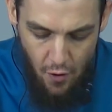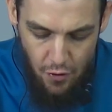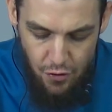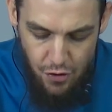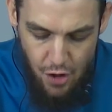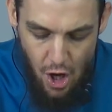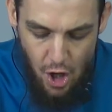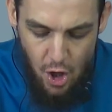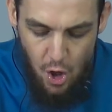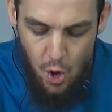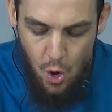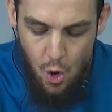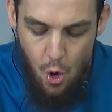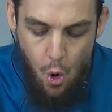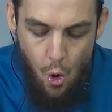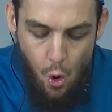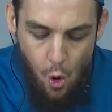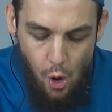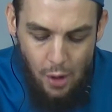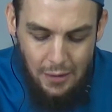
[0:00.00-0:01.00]
the
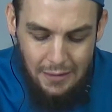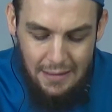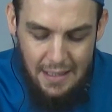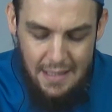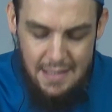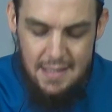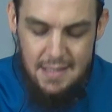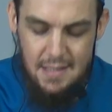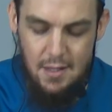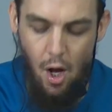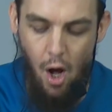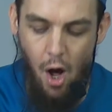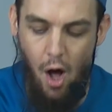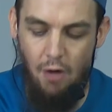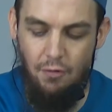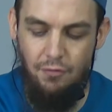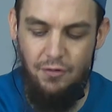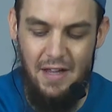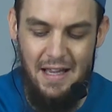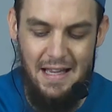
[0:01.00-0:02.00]
coolness
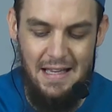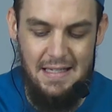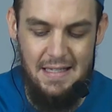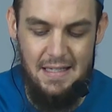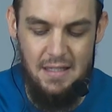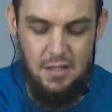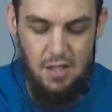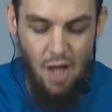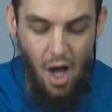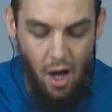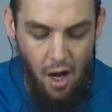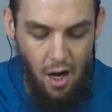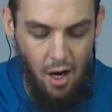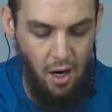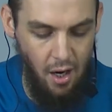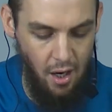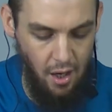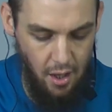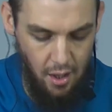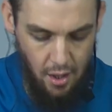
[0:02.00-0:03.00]
of his
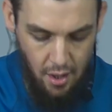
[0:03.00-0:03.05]
tongue,